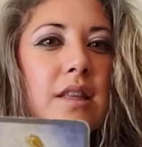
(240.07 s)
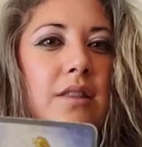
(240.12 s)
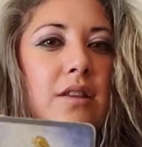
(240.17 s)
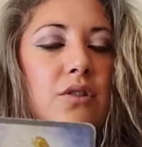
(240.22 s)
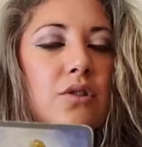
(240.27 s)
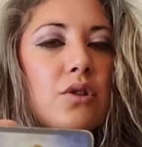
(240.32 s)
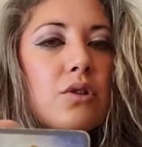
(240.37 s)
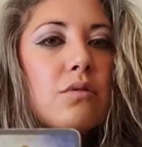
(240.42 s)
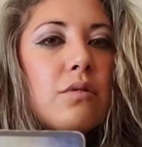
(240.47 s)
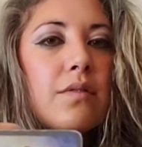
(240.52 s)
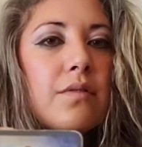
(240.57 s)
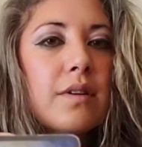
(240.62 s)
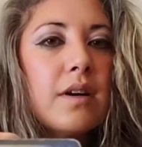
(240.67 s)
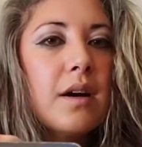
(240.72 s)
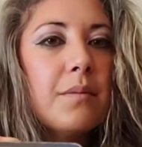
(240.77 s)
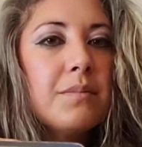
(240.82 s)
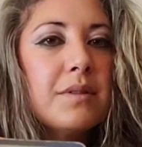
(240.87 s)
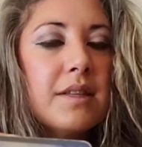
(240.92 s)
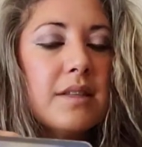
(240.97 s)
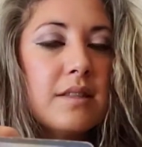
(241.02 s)
the Two of
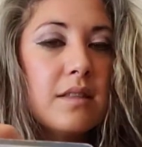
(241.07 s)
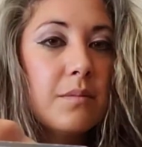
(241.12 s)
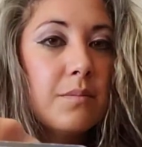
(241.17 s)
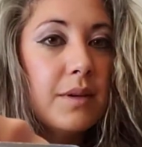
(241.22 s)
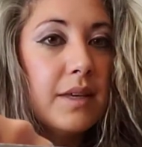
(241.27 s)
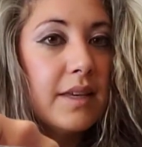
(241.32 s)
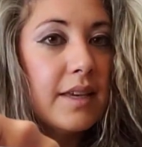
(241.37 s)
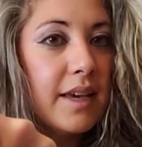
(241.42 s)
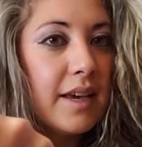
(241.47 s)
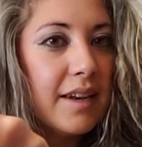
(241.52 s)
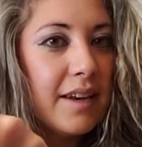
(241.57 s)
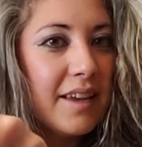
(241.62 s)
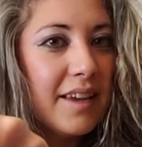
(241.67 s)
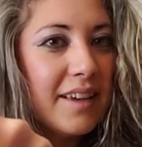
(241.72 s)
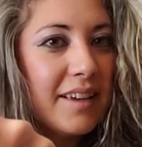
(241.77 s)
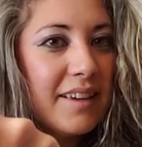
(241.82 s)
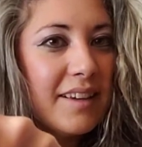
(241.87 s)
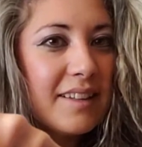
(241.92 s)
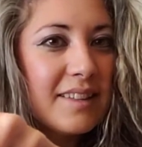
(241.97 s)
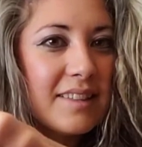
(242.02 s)
Cups is the
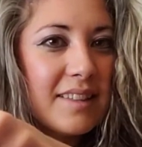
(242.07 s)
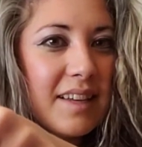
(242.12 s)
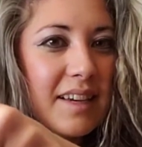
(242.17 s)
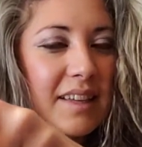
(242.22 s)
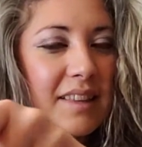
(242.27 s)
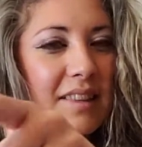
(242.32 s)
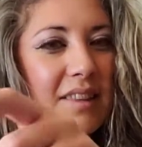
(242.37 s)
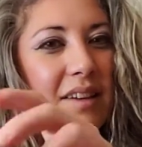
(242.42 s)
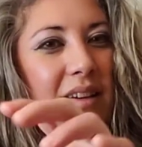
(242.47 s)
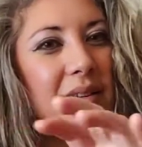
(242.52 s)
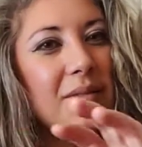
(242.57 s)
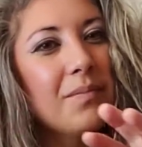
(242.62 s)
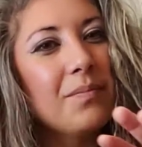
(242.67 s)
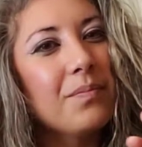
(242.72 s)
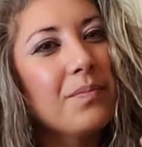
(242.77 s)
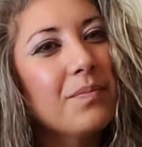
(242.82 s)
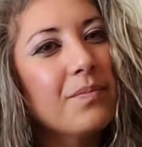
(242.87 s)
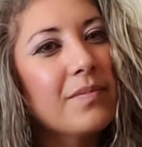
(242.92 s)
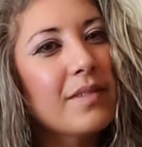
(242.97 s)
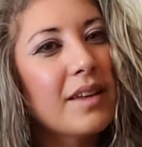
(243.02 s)
beginning. It's like the
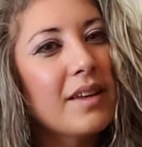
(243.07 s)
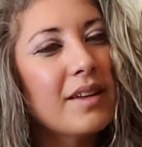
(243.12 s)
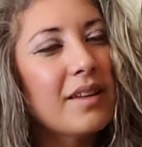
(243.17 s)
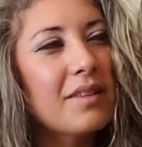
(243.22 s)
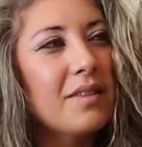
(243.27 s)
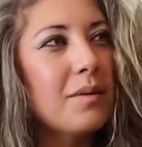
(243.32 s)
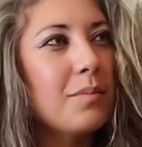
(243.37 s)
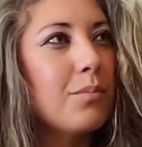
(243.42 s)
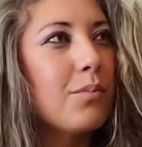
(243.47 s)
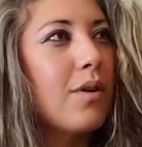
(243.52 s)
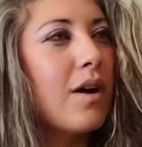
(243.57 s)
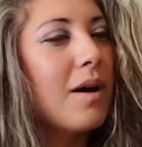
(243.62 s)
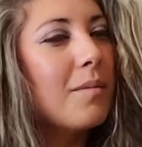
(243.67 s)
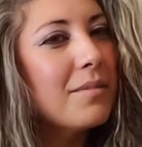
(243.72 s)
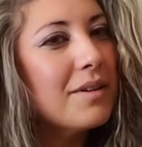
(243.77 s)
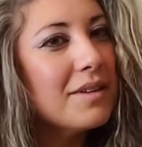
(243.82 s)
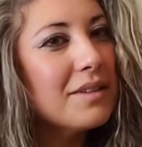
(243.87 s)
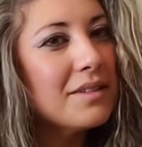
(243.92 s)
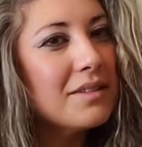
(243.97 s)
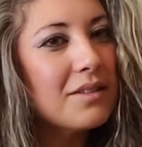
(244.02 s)

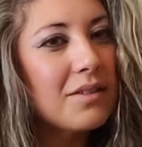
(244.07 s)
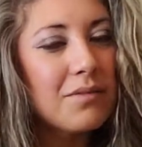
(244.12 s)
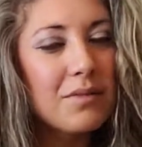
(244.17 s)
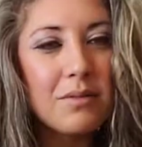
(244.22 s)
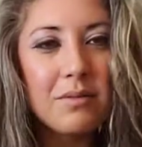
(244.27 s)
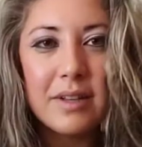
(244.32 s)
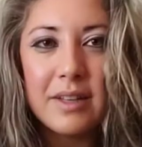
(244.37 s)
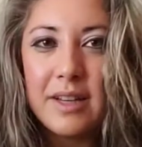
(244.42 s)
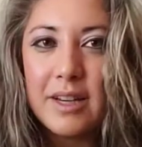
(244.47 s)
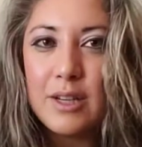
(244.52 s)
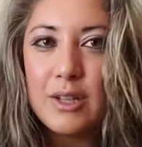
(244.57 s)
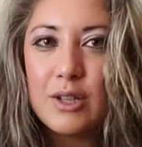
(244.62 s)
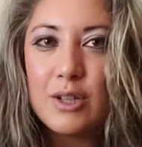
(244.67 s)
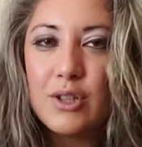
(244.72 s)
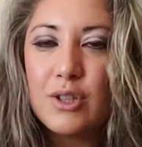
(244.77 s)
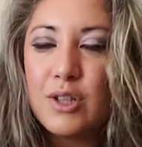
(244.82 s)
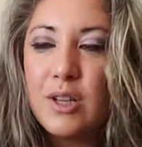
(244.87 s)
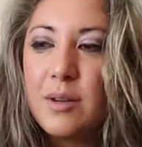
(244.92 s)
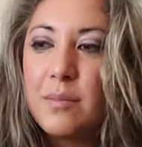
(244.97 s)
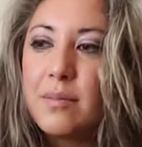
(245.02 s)
promise of the
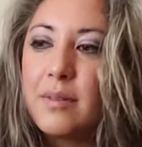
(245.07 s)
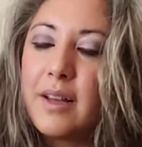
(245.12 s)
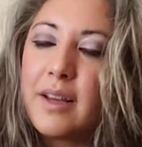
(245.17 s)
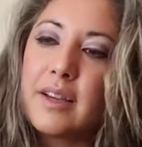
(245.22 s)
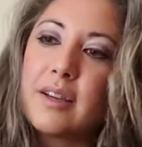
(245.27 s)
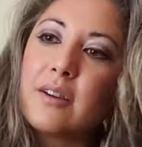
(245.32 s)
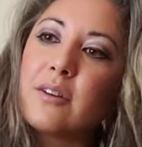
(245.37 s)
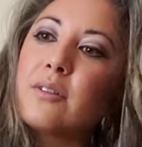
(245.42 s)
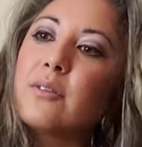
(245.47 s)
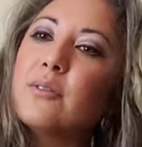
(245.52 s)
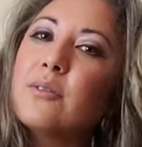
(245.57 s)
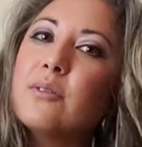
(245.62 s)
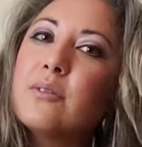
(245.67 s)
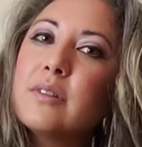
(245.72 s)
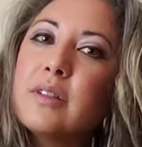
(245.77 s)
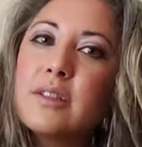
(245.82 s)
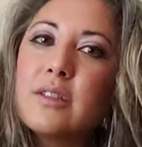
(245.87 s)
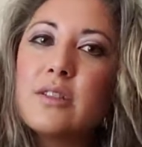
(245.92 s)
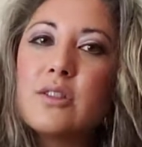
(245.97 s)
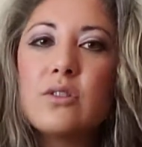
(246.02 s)
relationship, like,
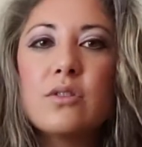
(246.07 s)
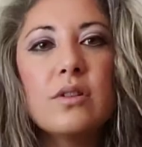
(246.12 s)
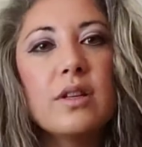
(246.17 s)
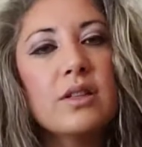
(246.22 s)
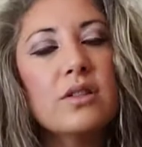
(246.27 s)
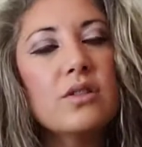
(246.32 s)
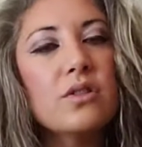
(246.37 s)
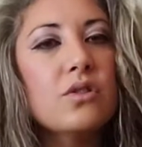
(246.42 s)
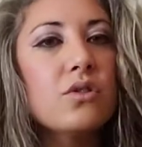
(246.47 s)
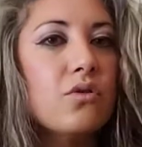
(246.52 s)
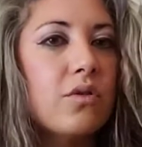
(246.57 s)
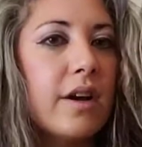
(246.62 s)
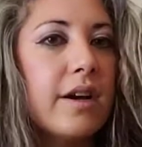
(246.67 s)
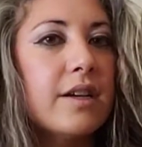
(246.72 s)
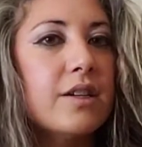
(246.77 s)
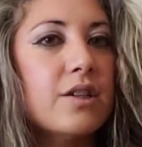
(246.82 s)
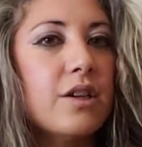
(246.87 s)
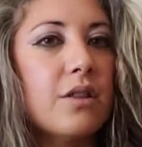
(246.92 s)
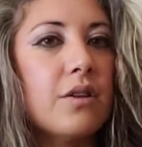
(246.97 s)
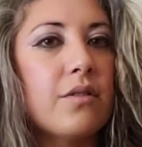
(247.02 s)
oh, let's try
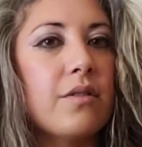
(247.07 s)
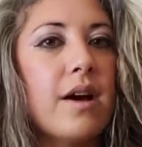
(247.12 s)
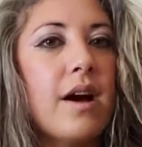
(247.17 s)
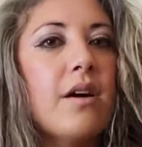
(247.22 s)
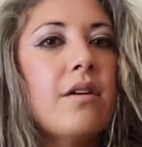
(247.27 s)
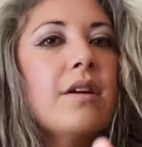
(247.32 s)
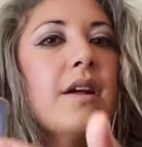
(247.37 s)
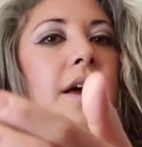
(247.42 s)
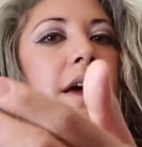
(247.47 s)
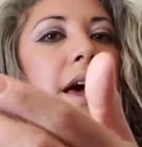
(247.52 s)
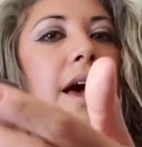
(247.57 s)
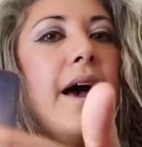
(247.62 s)
each other out.